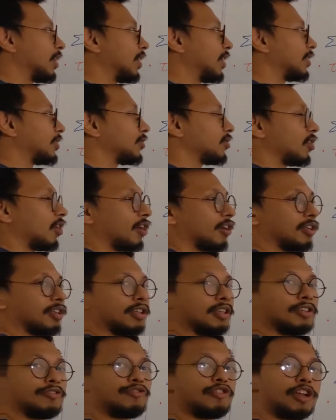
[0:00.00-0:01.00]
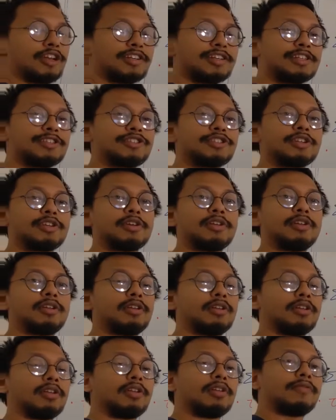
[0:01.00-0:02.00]
is not
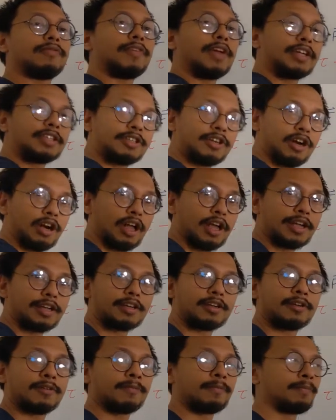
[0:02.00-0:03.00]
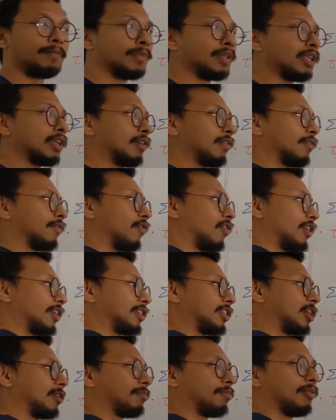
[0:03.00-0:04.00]
traditional vector like. For
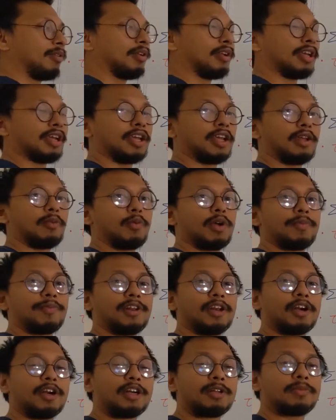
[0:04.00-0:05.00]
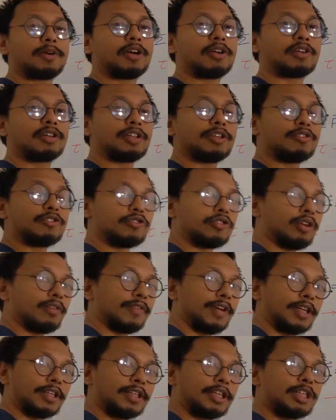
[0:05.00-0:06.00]
example, when we learned about usual
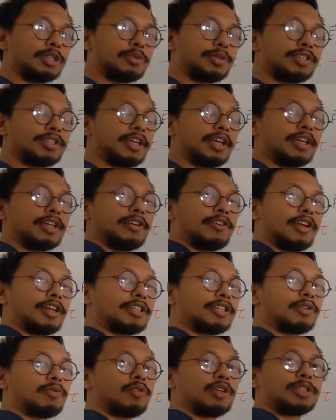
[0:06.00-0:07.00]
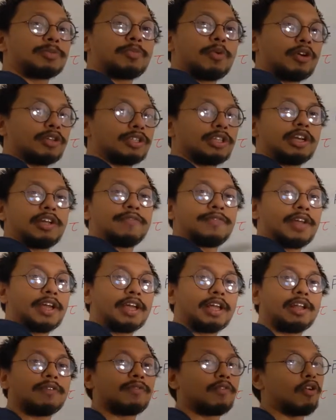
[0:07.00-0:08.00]
vectors, we said direction was positive,
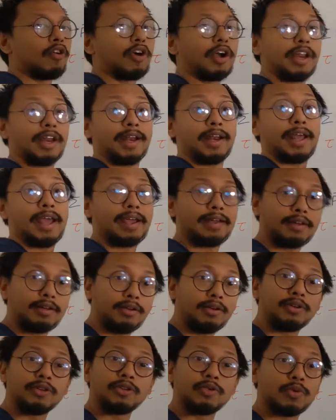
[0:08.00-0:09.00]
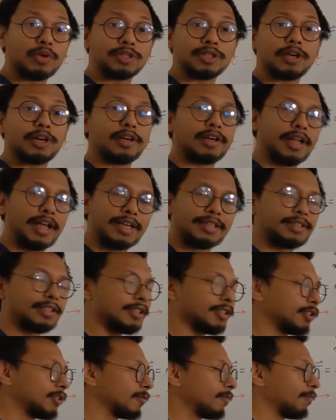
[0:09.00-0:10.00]
negative, or at an angle to a certain
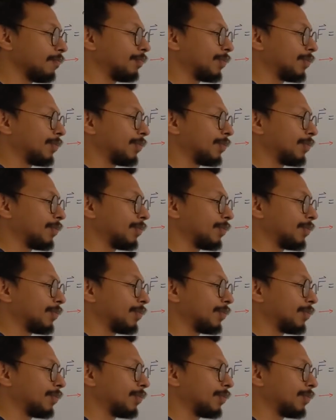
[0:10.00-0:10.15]
axis.